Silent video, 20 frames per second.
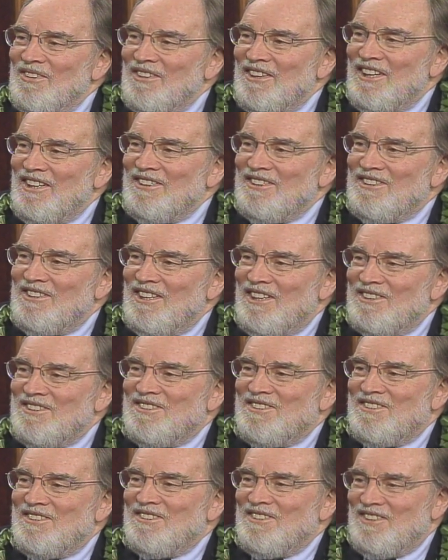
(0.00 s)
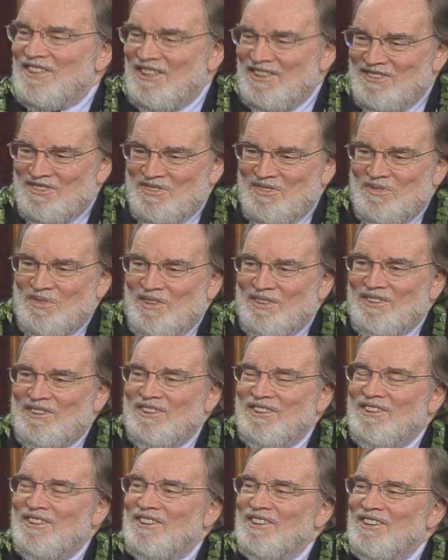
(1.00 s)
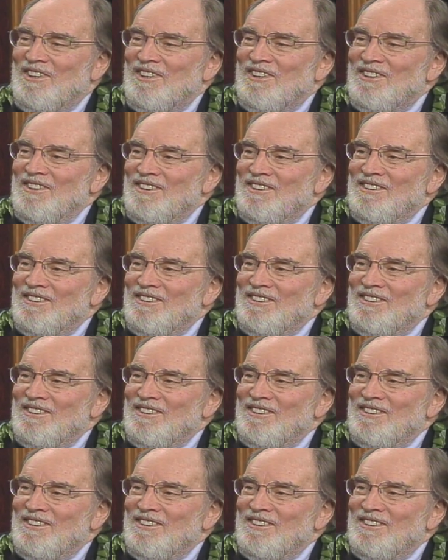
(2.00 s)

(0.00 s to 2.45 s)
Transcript: That that's that's strictly. I have to talk to